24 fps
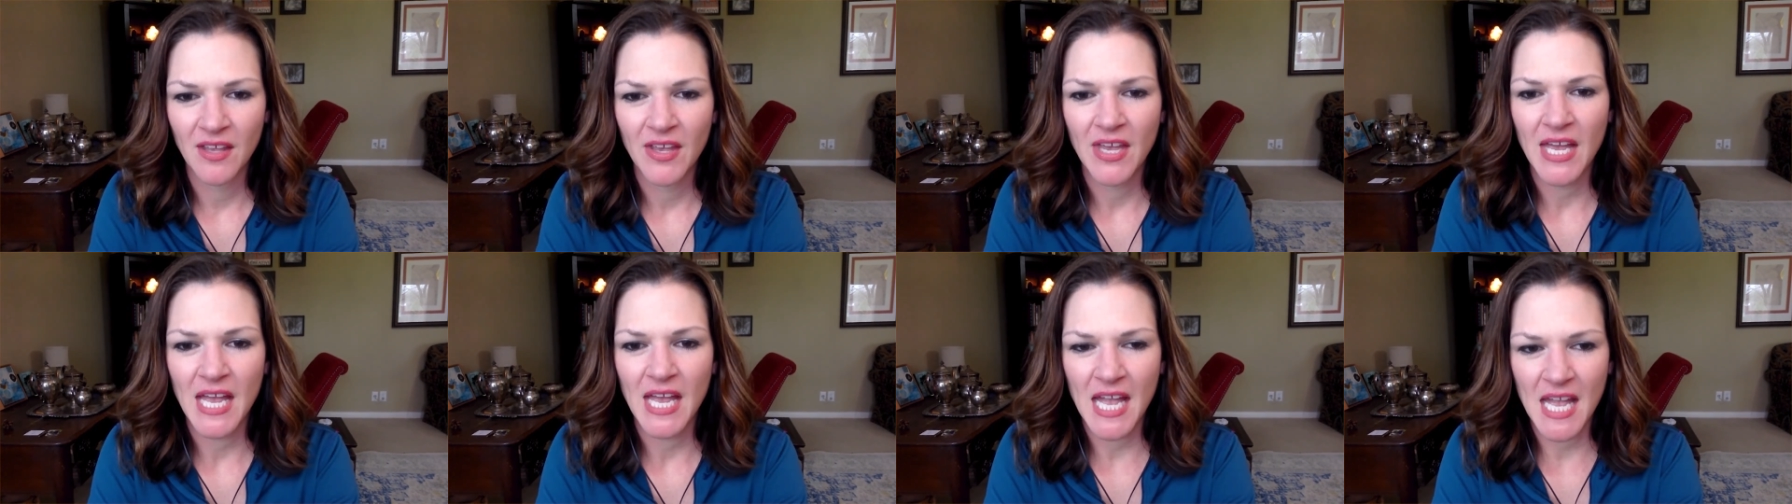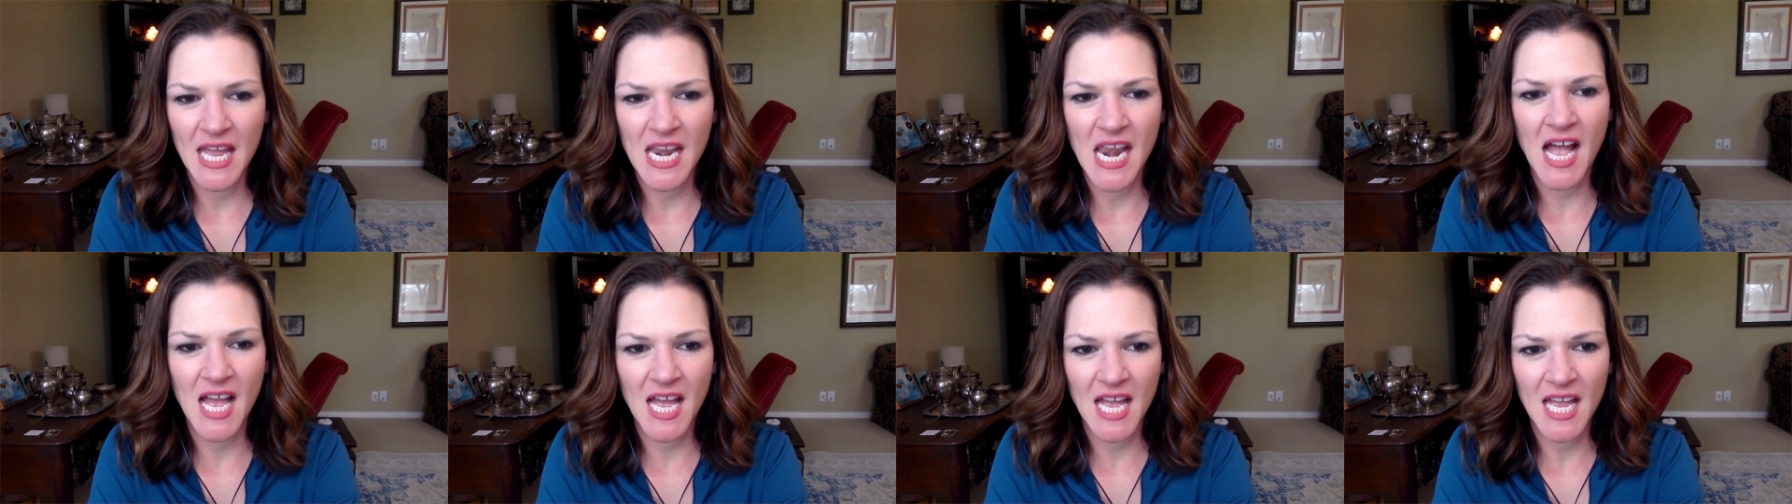And
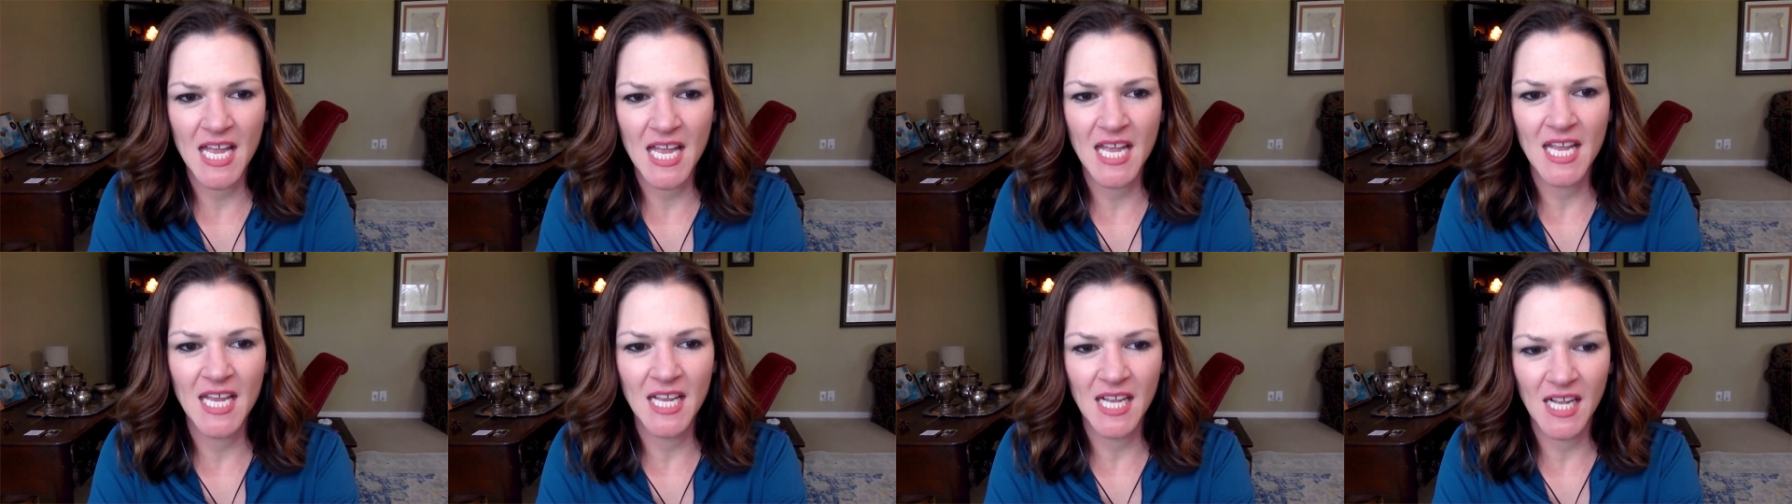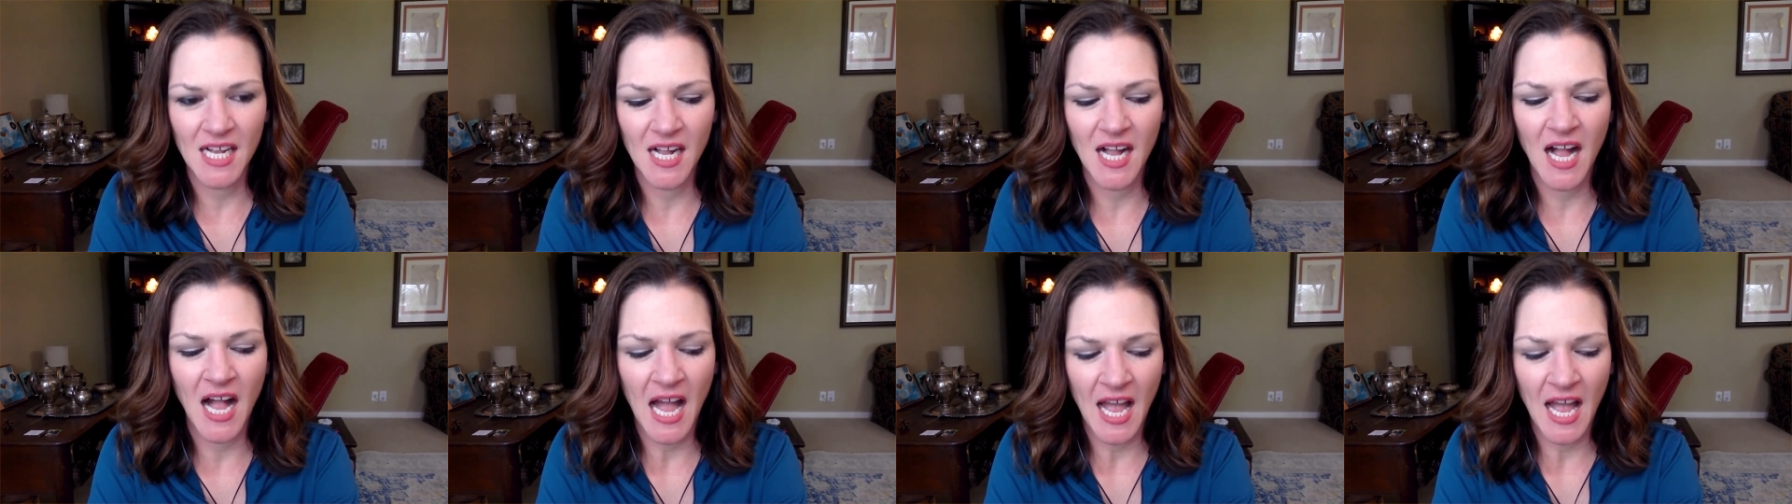I
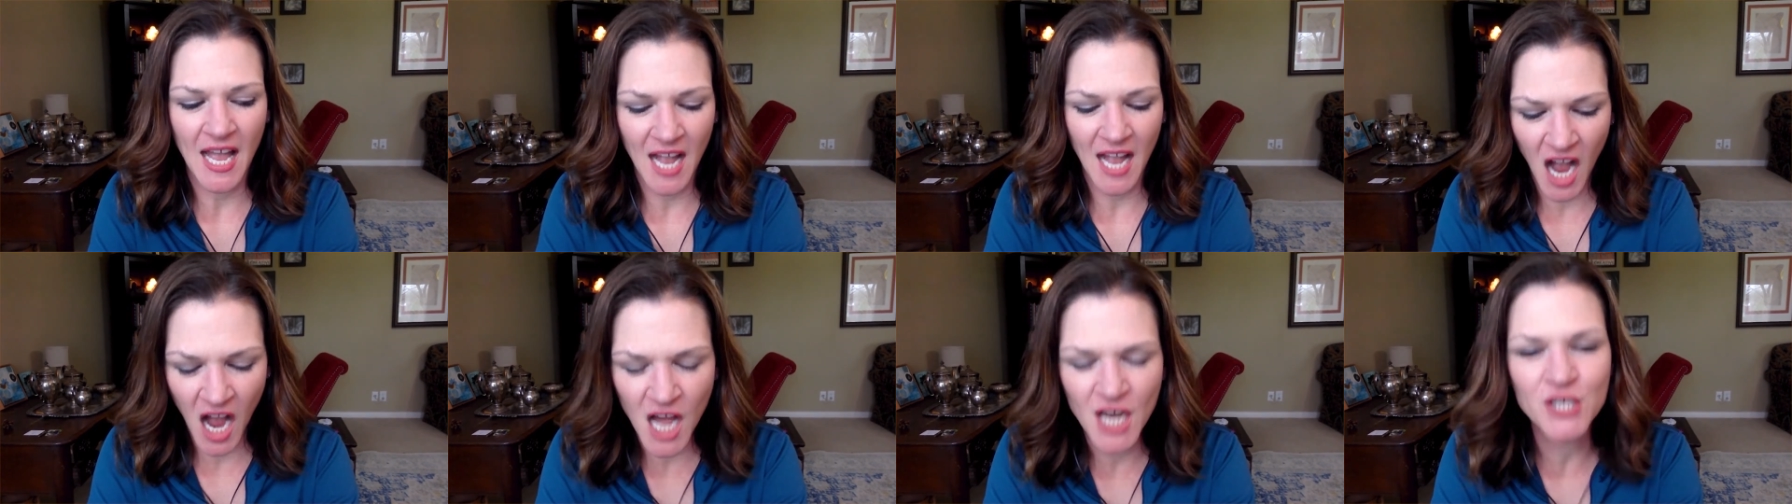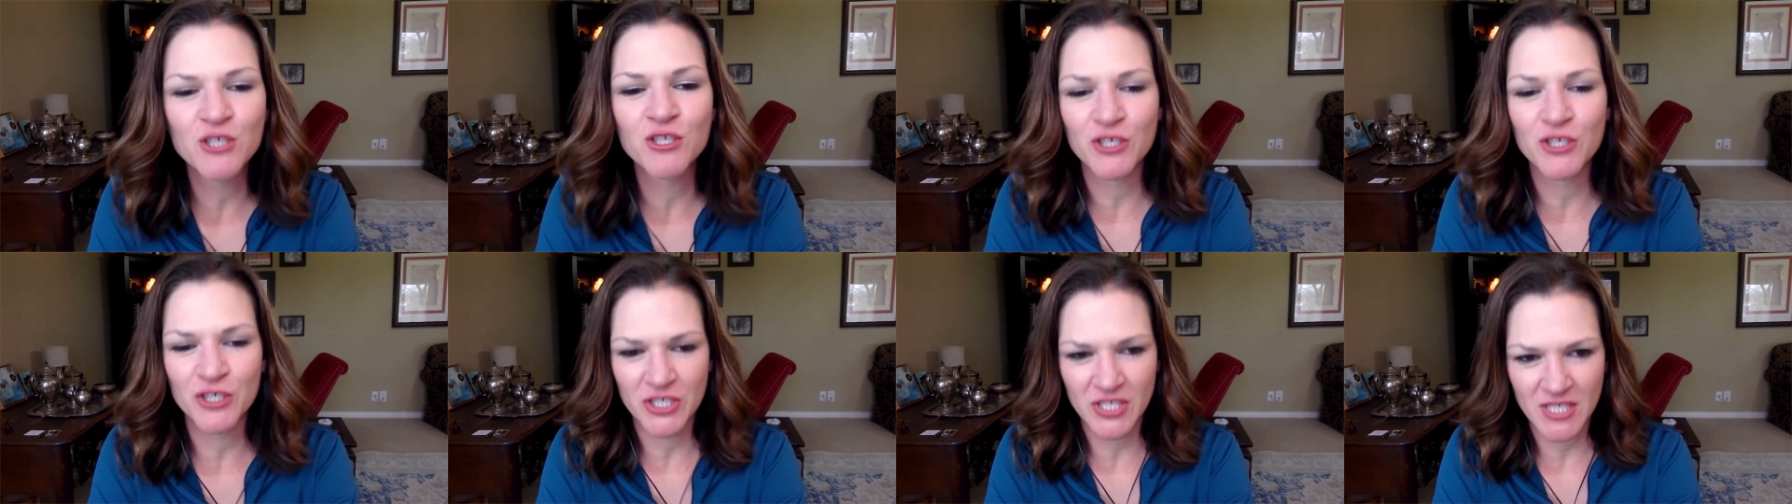
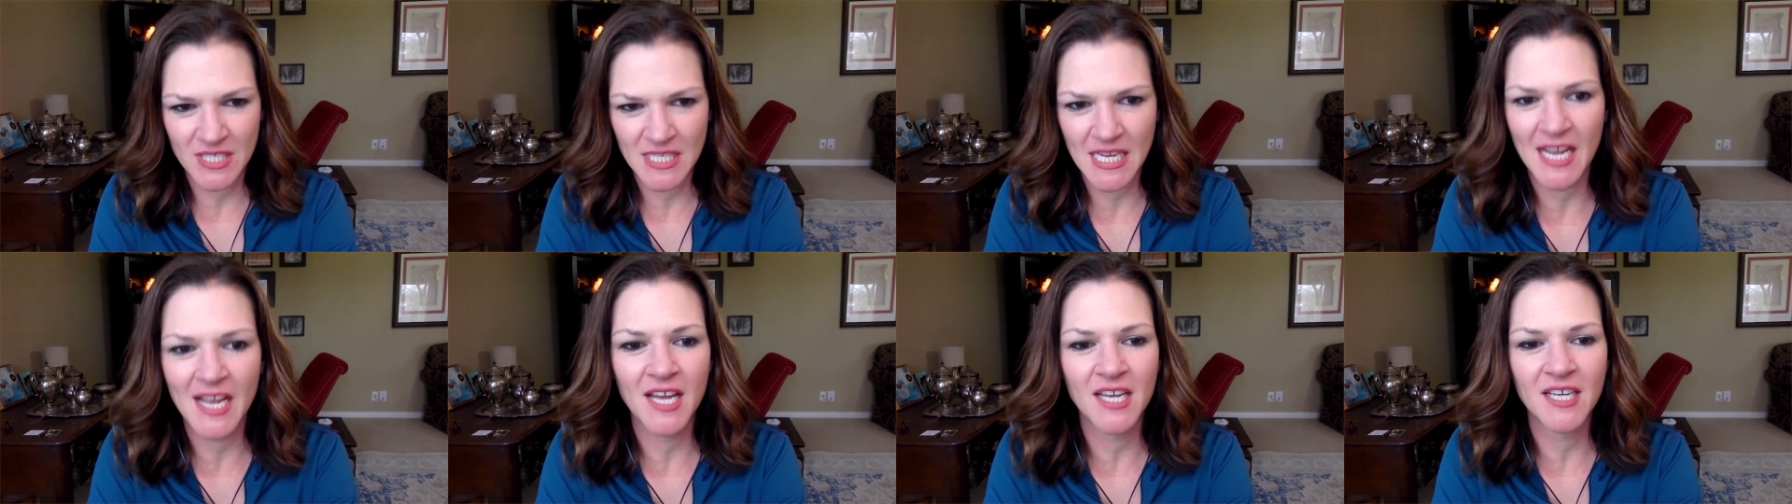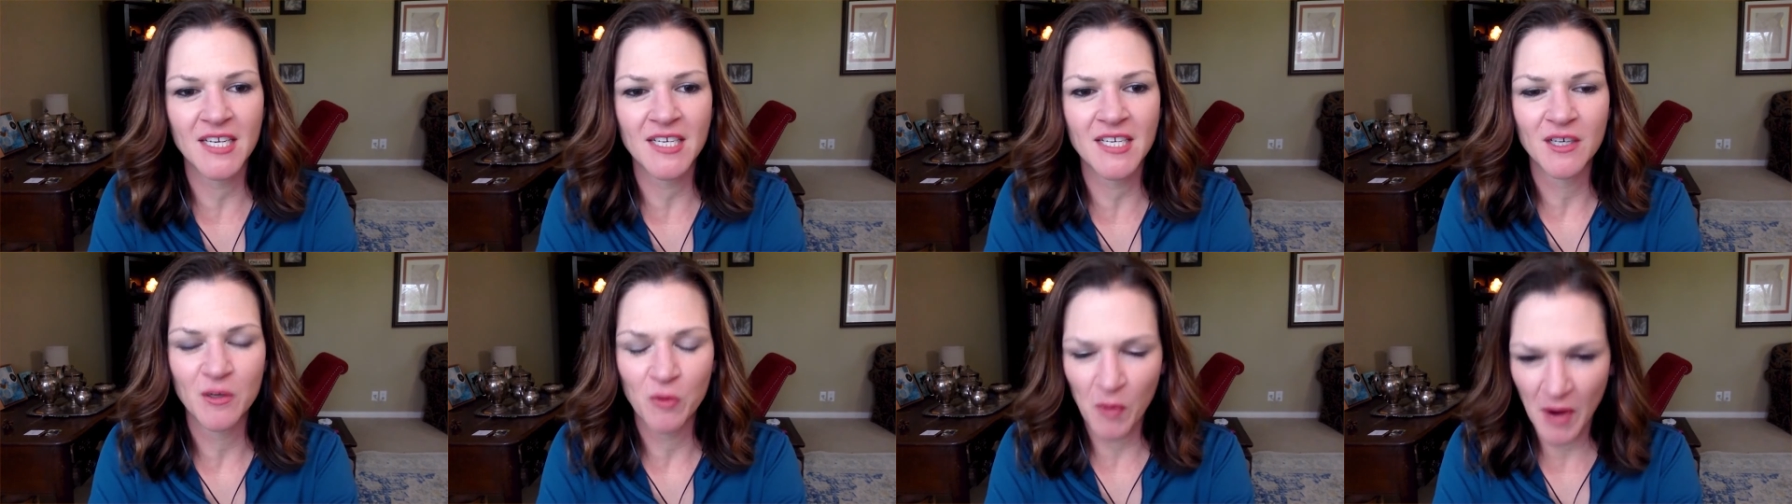
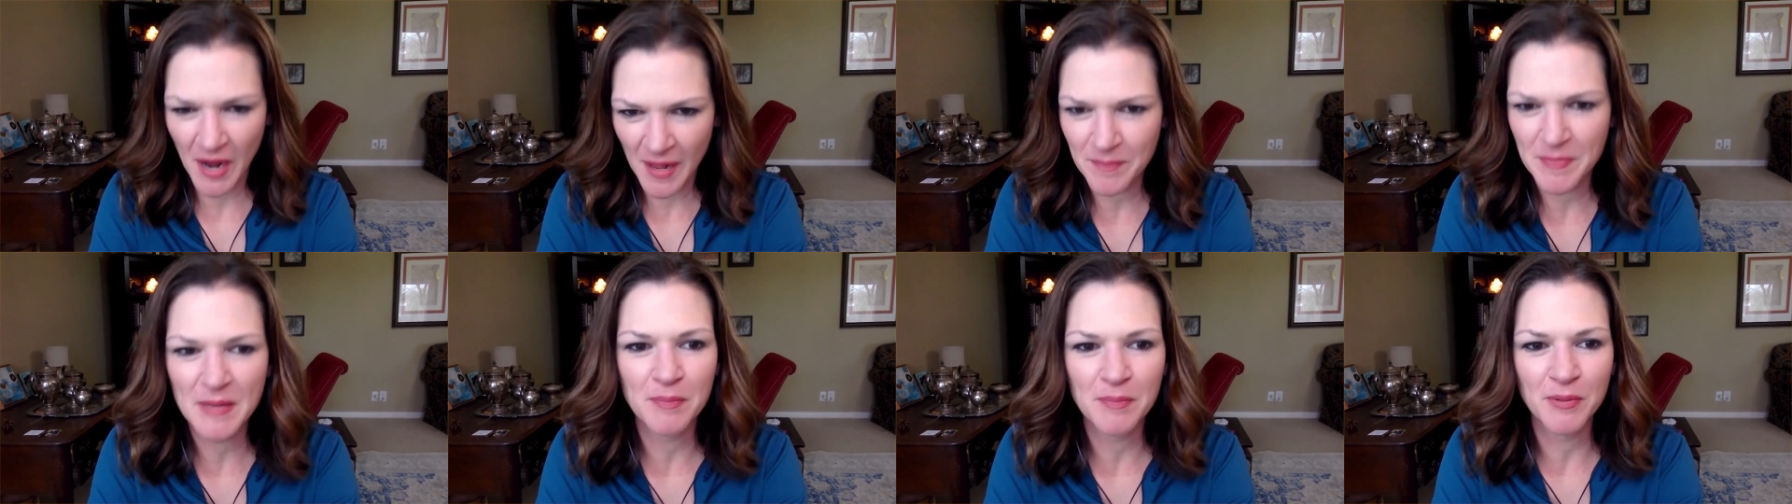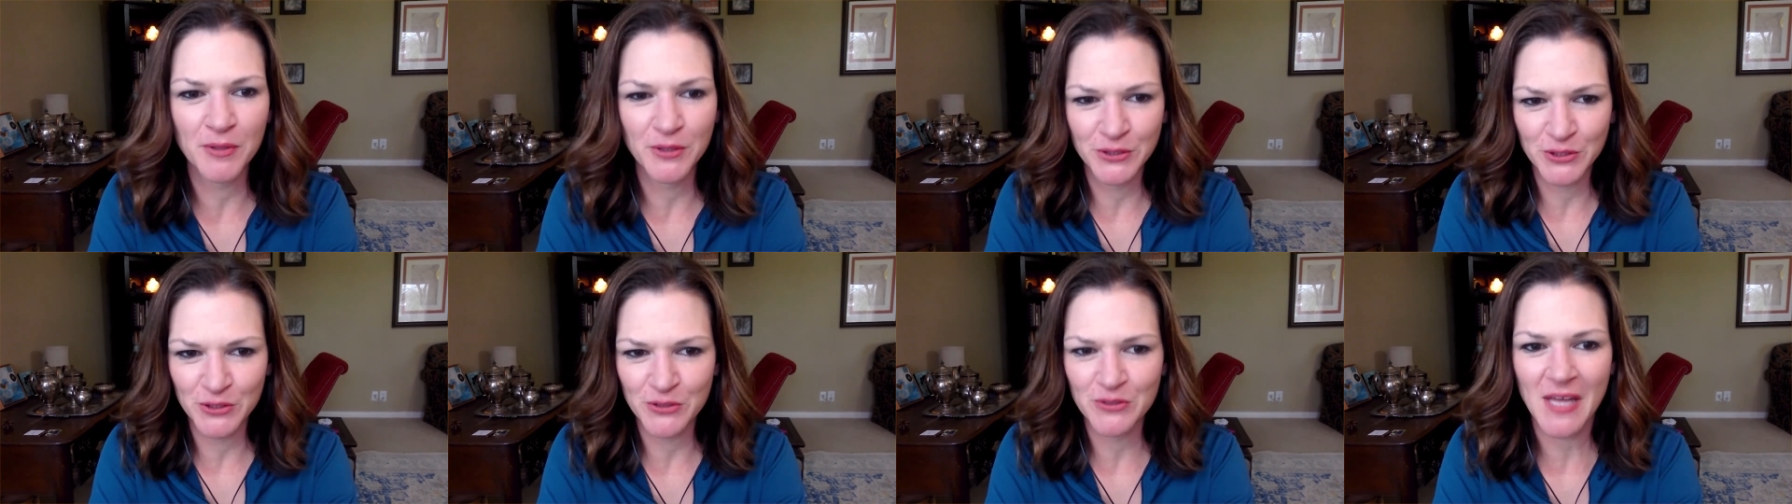understand why people
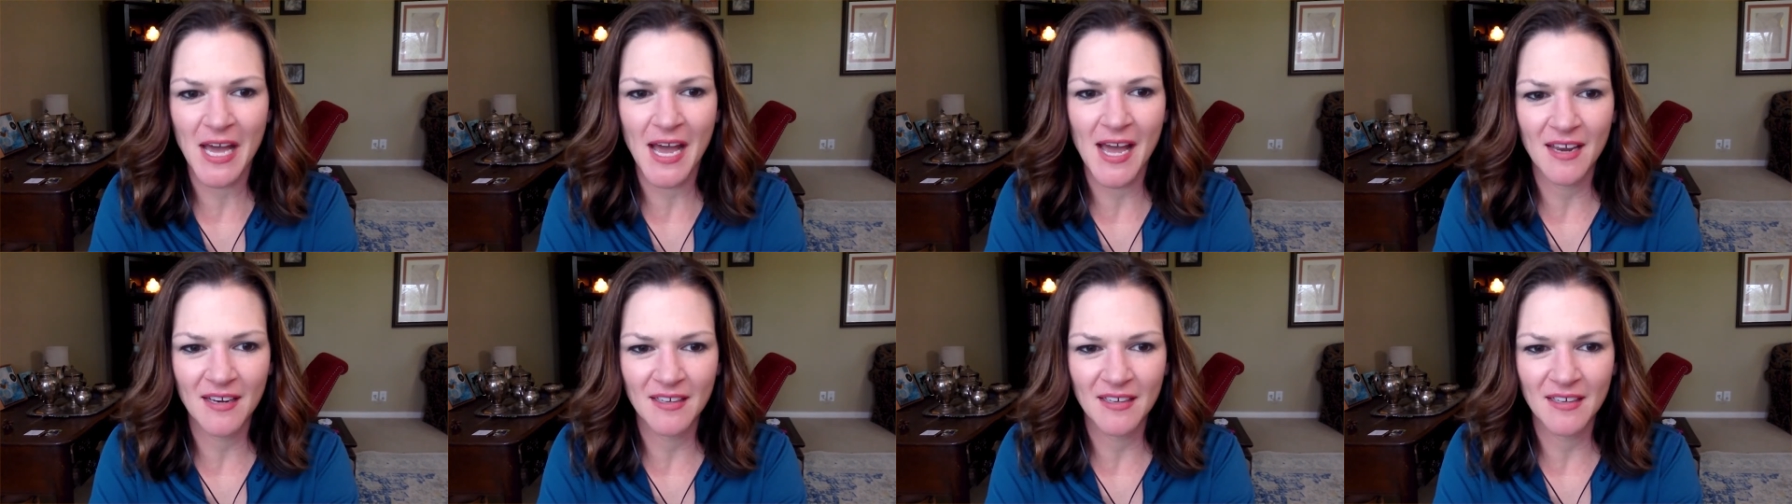do that.